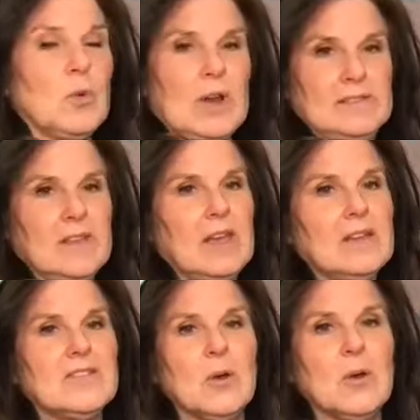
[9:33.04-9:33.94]
ones.
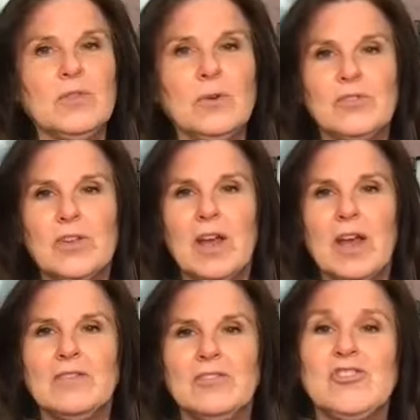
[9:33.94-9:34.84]
So there was
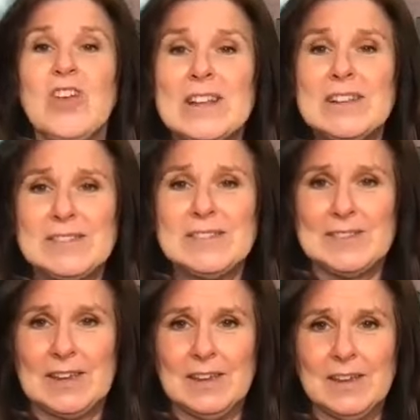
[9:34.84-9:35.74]

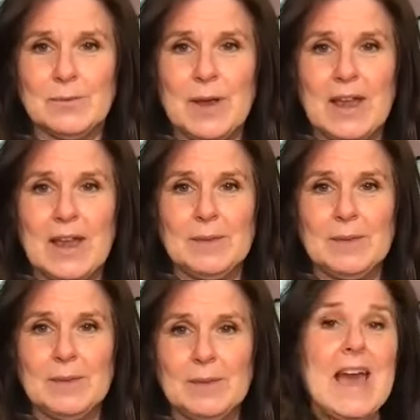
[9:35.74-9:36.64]
jealousy, right?
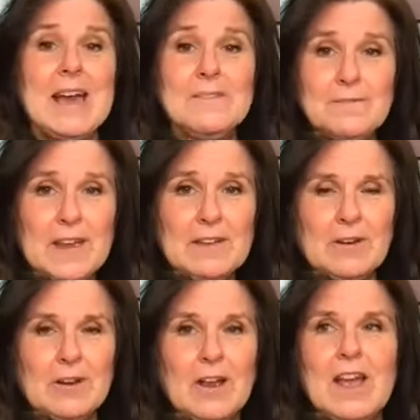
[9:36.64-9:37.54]
Because they had
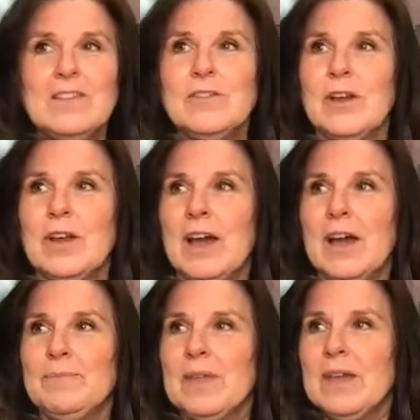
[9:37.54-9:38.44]
favor.
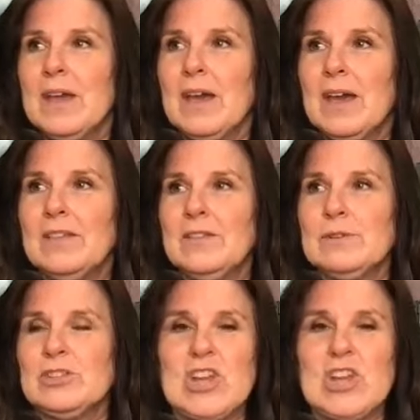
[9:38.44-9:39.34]
There
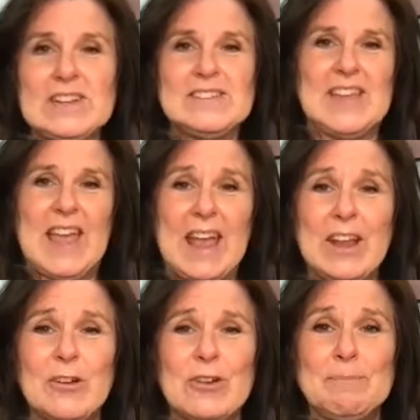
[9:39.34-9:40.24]
was jealousy,
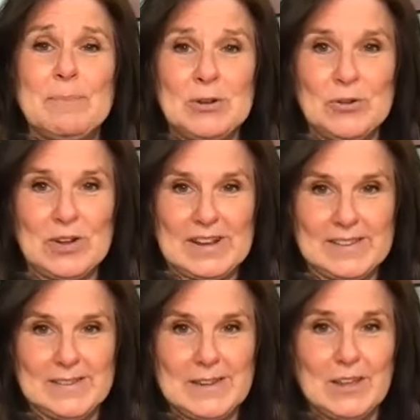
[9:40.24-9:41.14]
anger, and
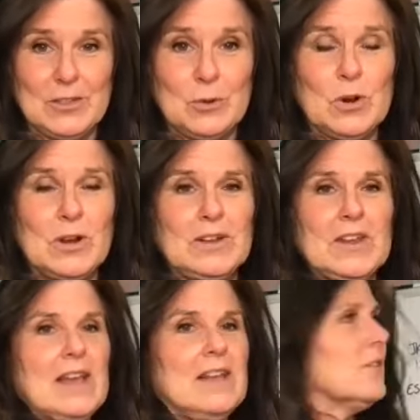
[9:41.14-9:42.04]
bitterness in the world.
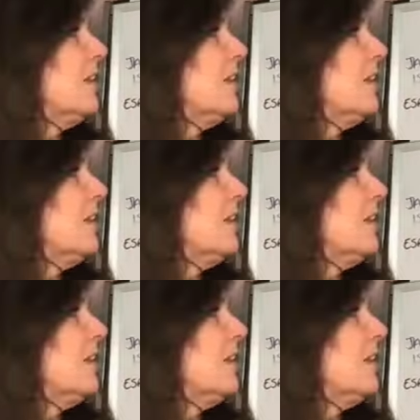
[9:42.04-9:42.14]
So